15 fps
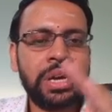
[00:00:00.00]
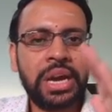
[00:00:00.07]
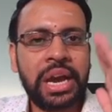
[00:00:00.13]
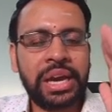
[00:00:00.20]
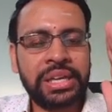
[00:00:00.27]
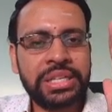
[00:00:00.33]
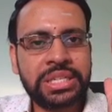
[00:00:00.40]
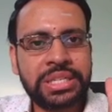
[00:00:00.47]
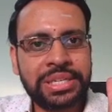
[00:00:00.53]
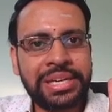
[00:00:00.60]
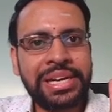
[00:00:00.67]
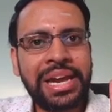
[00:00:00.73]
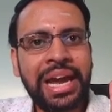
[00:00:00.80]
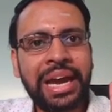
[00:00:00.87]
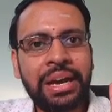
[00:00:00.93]
I
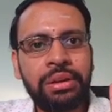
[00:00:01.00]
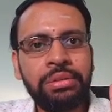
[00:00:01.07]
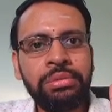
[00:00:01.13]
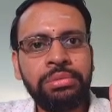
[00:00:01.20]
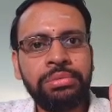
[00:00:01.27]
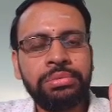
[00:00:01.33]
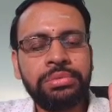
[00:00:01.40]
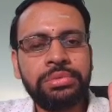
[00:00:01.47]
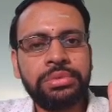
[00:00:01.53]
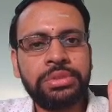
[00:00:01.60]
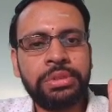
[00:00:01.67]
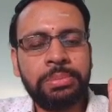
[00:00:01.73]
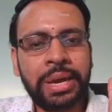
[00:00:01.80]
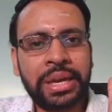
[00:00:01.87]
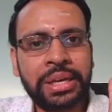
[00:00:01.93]
still have
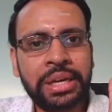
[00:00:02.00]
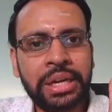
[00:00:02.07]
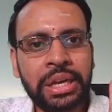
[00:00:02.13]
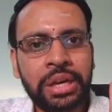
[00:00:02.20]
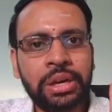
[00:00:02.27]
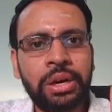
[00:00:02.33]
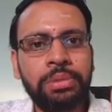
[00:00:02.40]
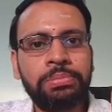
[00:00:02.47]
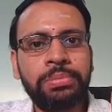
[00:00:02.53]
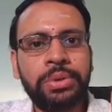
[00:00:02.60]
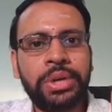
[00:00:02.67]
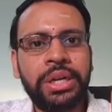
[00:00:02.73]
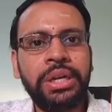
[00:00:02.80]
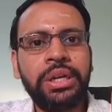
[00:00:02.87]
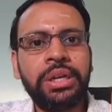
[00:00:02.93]
the magnetic
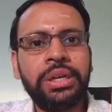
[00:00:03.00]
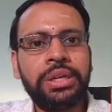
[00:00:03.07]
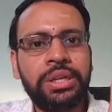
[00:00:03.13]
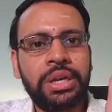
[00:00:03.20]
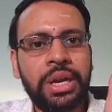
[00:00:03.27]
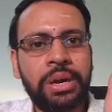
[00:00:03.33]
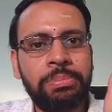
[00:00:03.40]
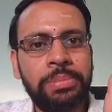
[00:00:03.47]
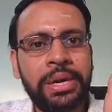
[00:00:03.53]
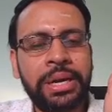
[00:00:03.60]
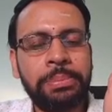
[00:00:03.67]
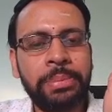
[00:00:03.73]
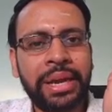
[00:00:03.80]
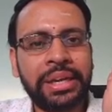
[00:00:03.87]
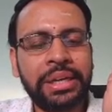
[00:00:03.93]
component, applied
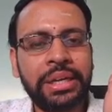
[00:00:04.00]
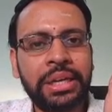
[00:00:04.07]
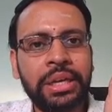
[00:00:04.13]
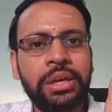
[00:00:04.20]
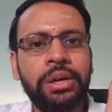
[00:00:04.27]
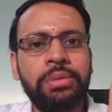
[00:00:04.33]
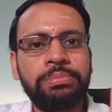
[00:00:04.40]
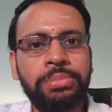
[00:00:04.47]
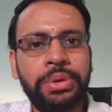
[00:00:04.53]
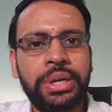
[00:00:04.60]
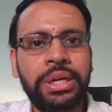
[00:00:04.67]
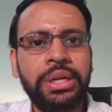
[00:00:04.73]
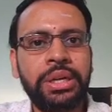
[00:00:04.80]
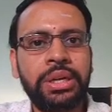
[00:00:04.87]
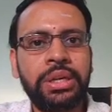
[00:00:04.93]
magnetic
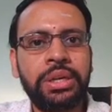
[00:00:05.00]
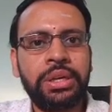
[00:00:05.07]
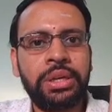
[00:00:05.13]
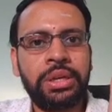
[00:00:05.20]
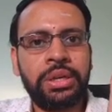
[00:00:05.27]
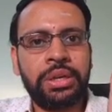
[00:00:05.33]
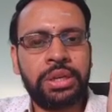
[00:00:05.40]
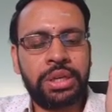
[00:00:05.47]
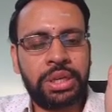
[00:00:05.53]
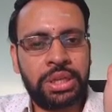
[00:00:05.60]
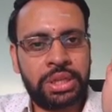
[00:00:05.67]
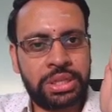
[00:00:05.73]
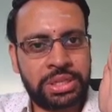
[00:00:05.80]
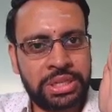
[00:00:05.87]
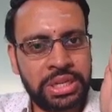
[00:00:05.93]
component in
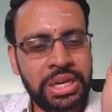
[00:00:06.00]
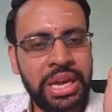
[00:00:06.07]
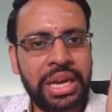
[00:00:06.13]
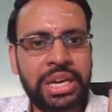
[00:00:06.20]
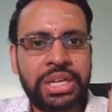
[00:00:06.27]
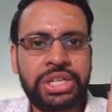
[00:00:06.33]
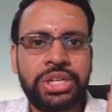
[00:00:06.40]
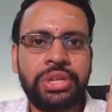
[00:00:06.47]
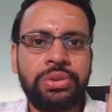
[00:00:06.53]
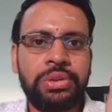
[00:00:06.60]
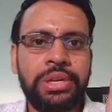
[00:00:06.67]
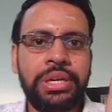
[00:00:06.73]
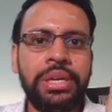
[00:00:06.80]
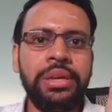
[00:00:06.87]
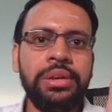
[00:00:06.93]
the Z direction
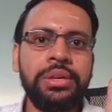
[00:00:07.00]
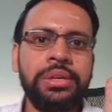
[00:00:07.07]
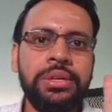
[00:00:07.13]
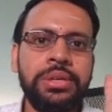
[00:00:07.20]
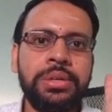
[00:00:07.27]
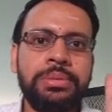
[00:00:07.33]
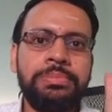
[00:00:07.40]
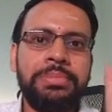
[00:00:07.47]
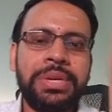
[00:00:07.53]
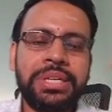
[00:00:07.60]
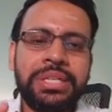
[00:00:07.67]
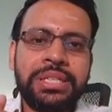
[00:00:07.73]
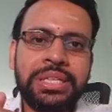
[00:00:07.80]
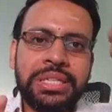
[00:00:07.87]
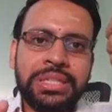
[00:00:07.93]
only,
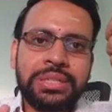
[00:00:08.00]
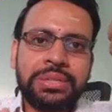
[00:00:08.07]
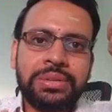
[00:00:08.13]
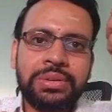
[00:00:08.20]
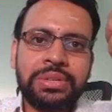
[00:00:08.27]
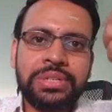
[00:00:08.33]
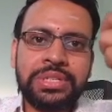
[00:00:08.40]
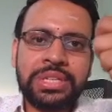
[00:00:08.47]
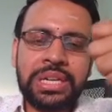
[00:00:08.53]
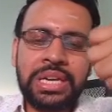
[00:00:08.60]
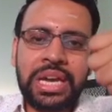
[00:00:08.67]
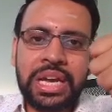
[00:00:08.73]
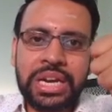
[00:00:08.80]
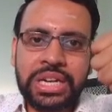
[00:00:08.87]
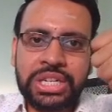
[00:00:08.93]
but this Z
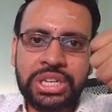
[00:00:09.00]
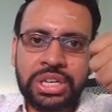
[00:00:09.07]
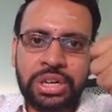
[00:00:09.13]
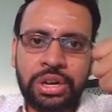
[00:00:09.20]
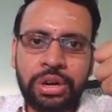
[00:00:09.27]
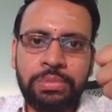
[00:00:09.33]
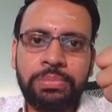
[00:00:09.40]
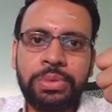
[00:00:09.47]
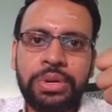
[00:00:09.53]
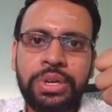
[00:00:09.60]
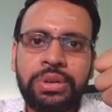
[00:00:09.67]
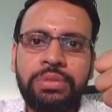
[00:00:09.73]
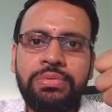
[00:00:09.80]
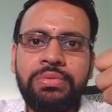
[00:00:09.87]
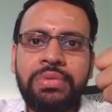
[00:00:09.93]
direction
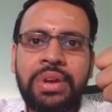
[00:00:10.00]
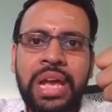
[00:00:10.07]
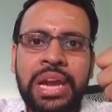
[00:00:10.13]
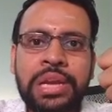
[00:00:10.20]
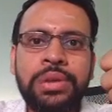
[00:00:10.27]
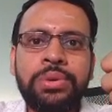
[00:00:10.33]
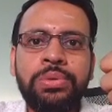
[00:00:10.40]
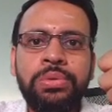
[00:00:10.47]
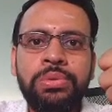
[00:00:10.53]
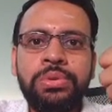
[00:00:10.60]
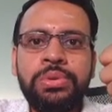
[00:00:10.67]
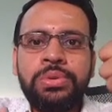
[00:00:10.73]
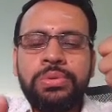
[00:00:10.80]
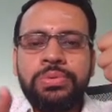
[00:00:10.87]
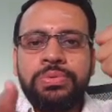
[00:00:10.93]
component value
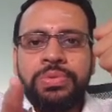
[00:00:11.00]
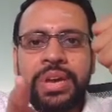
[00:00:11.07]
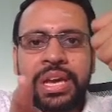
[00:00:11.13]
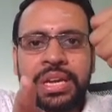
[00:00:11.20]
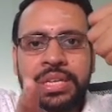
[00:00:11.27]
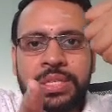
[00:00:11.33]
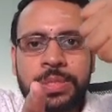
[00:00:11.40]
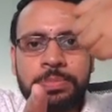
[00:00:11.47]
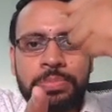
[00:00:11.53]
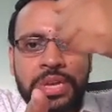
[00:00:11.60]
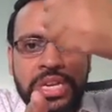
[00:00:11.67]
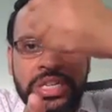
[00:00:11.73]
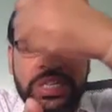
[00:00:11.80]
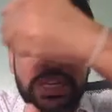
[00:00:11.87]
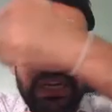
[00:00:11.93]
varies
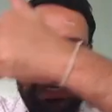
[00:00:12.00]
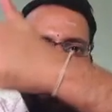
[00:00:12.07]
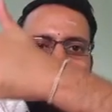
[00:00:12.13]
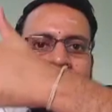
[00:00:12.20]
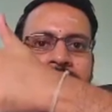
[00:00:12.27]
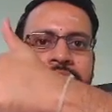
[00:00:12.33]
spatially